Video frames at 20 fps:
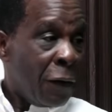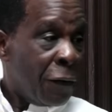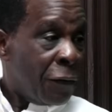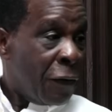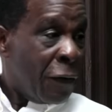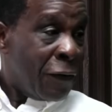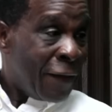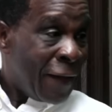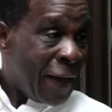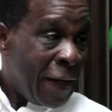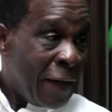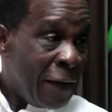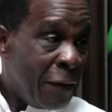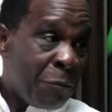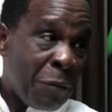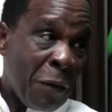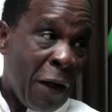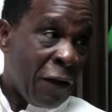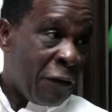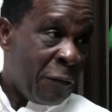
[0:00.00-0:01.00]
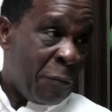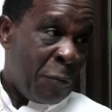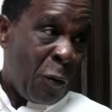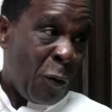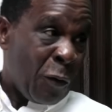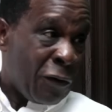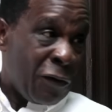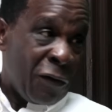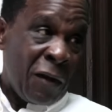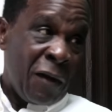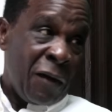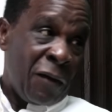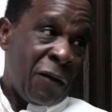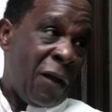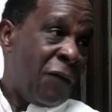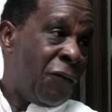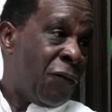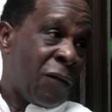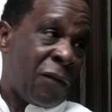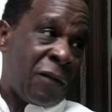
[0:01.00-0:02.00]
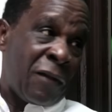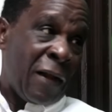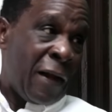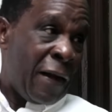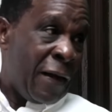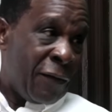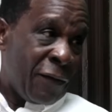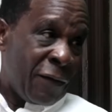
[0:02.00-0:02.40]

It's selling passports. Now, if you're selling